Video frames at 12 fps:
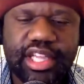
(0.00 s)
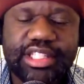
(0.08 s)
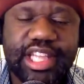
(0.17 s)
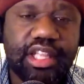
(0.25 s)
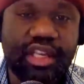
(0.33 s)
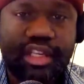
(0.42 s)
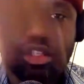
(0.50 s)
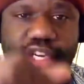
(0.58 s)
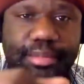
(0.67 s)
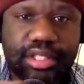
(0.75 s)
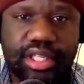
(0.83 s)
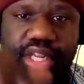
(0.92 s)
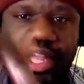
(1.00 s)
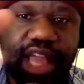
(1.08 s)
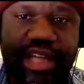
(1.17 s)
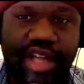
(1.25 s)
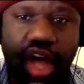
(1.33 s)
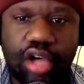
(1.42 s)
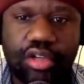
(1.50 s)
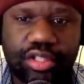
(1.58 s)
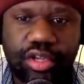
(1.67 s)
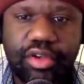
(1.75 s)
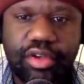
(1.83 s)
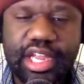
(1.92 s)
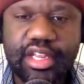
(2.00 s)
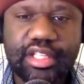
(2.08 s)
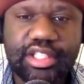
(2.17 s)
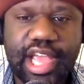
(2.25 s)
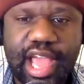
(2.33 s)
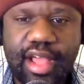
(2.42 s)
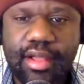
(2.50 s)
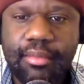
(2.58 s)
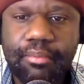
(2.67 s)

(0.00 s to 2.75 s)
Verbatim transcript: It's in the description as also in the chat.